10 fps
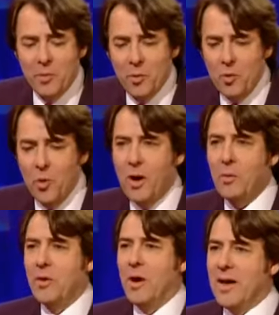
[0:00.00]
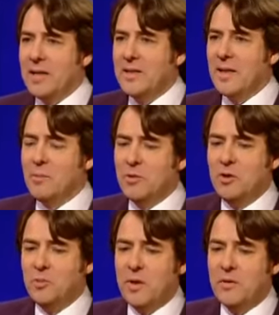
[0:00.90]
of people who work with you, I guess they're the
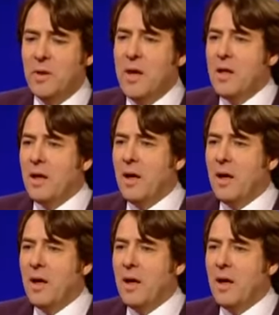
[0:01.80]
producers behind the scene,